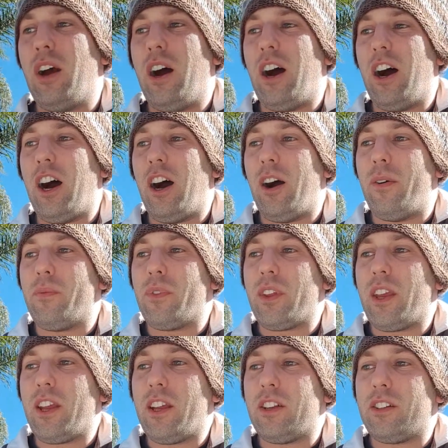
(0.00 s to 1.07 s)

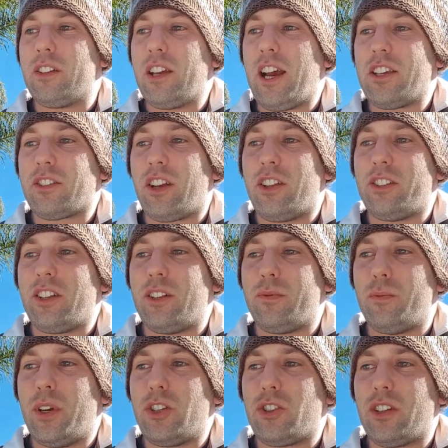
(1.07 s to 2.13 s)
And as I did
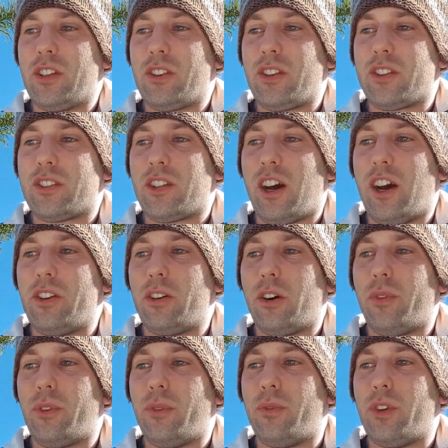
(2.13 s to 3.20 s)
mention at the start
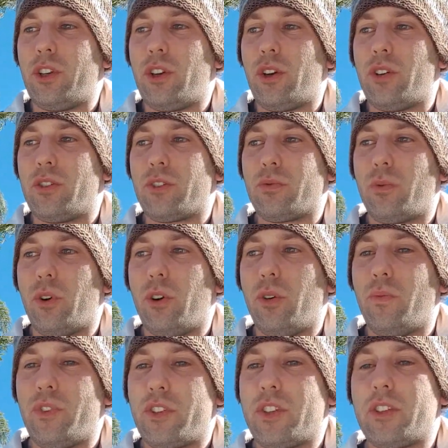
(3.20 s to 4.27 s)
of the video as
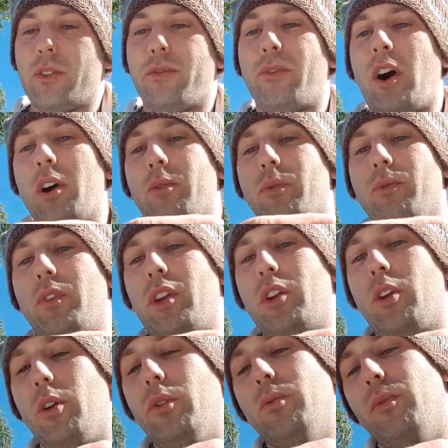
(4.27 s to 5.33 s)
well, this is the final
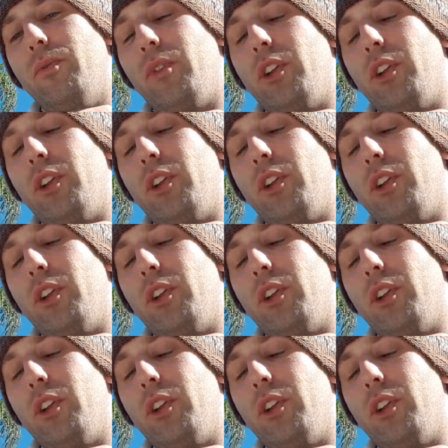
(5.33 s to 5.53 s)
video